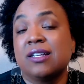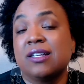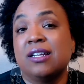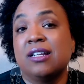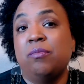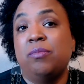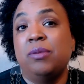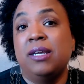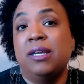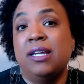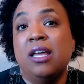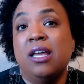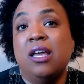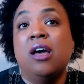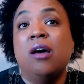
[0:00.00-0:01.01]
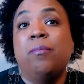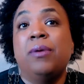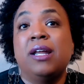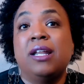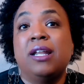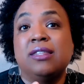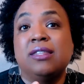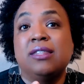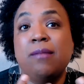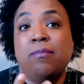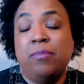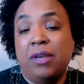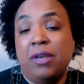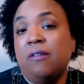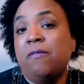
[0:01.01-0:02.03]
going to be, but
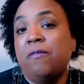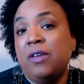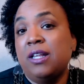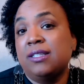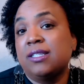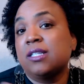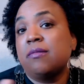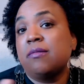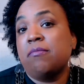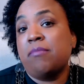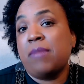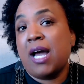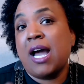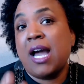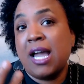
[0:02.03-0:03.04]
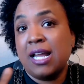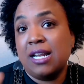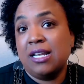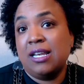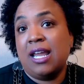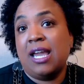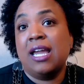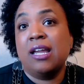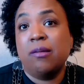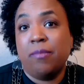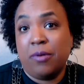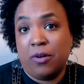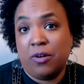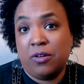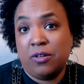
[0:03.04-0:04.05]
that benefits my
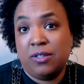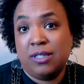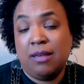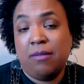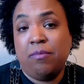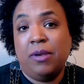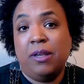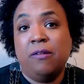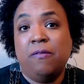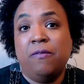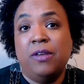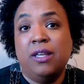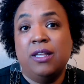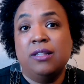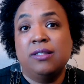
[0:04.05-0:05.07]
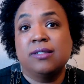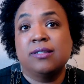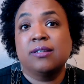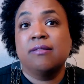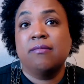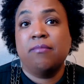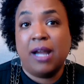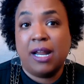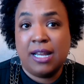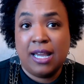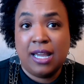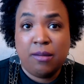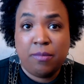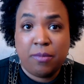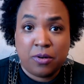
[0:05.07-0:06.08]
neighbors, that benefits my
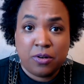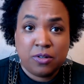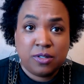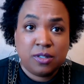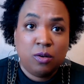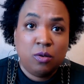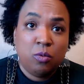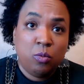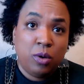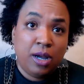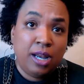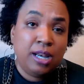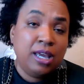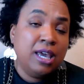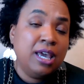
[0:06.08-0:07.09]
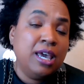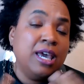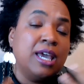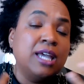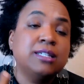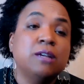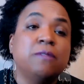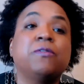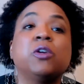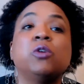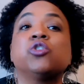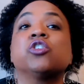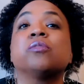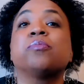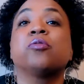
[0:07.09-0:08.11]
neighbors. So what is a
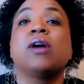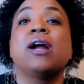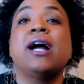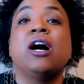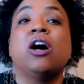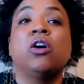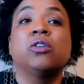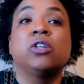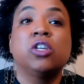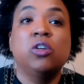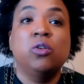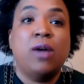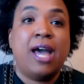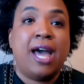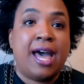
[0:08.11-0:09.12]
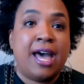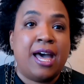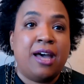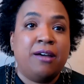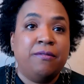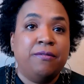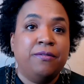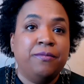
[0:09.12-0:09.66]
future proud you have?